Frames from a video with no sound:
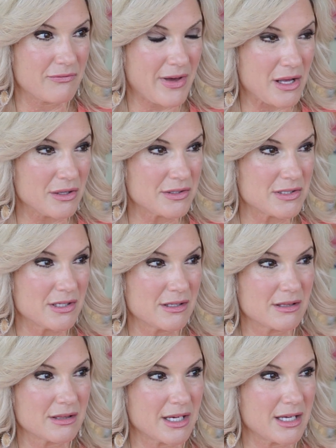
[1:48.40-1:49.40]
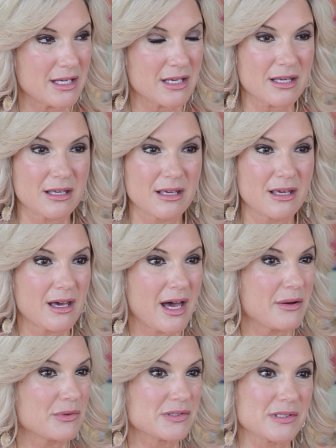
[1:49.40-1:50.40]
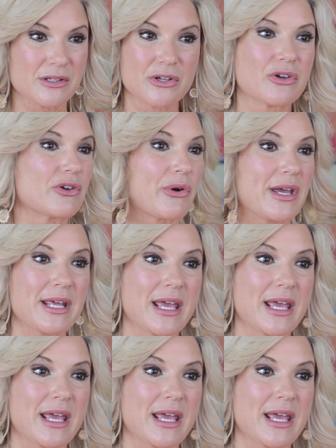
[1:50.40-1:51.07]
felt like I was in great